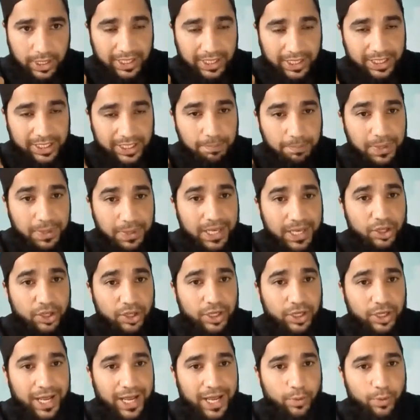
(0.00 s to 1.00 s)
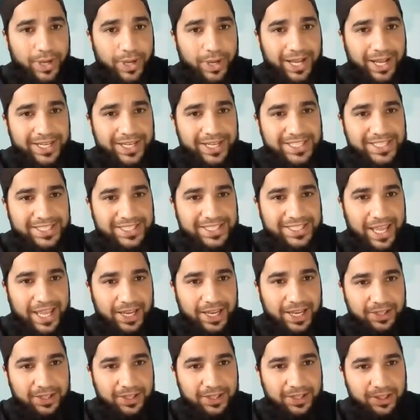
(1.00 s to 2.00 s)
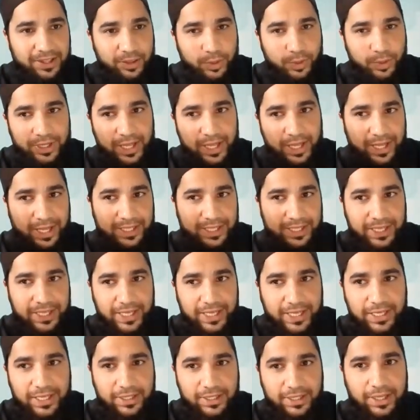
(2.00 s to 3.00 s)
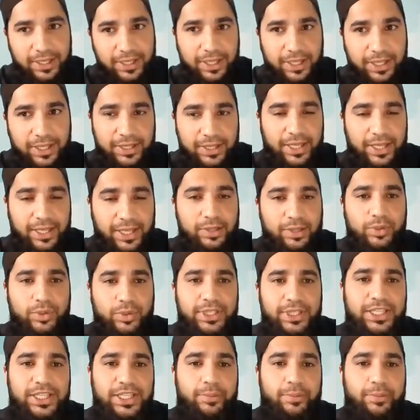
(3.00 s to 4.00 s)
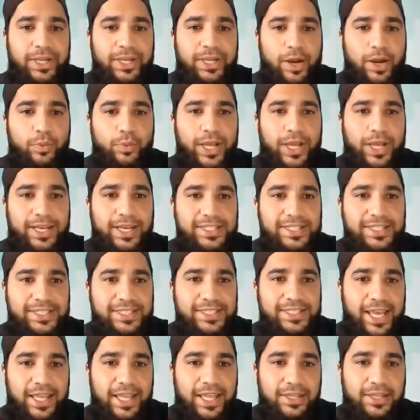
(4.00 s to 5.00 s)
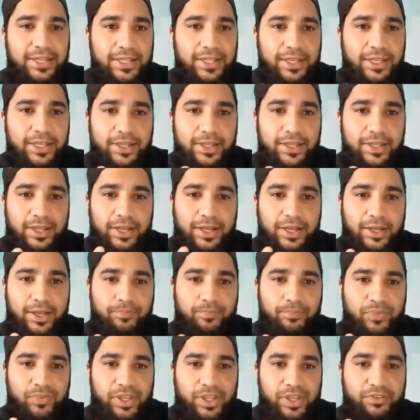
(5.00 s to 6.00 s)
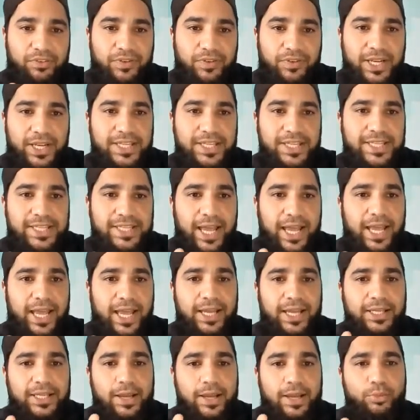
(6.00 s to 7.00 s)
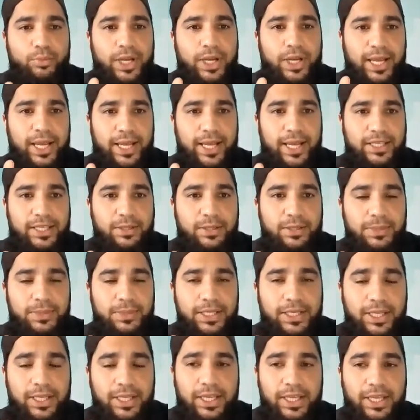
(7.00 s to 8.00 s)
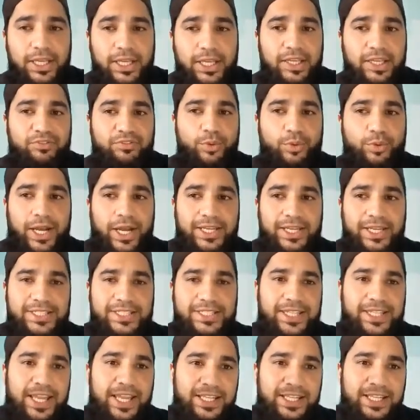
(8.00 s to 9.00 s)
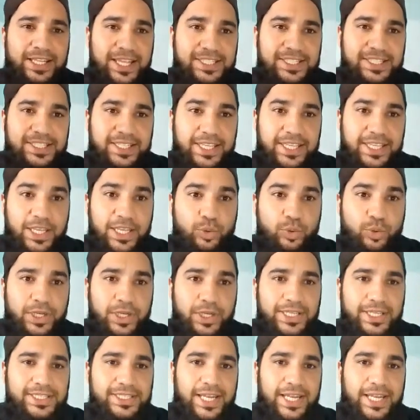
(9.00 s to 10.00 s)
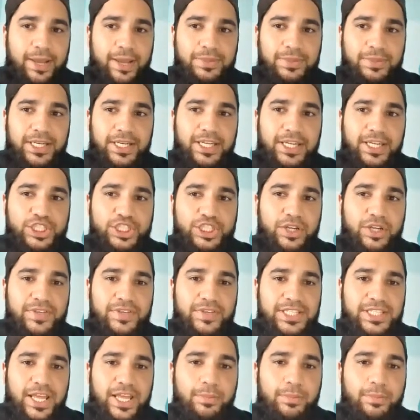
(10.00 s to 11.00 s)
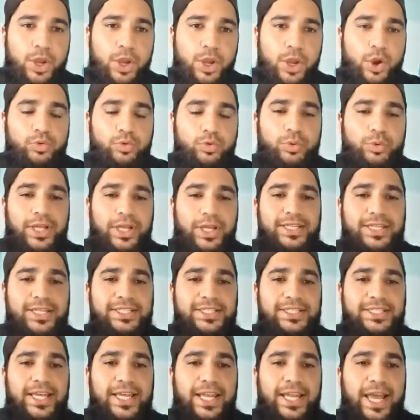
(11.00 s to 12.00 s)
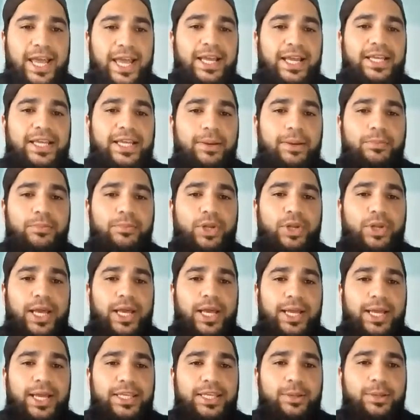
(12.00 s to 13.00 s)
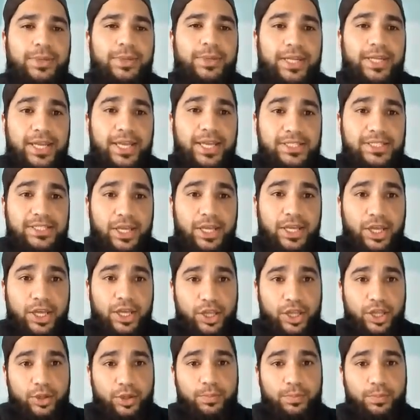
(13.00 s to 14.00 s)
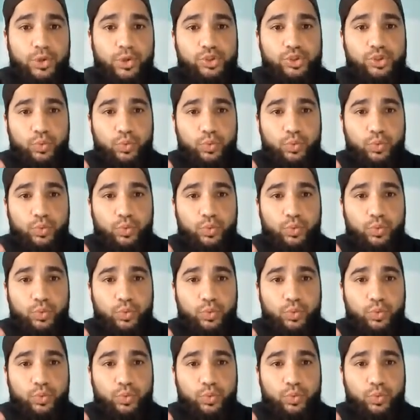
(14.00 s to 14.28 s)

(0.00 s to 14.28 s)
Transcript: depending on how we understand the word ad-deen, that will determine how we understand the phrase ahkamul hakimin. If we understand it as deenul Islam, the religion of Islam, we will understand ahkamul hakimin as the most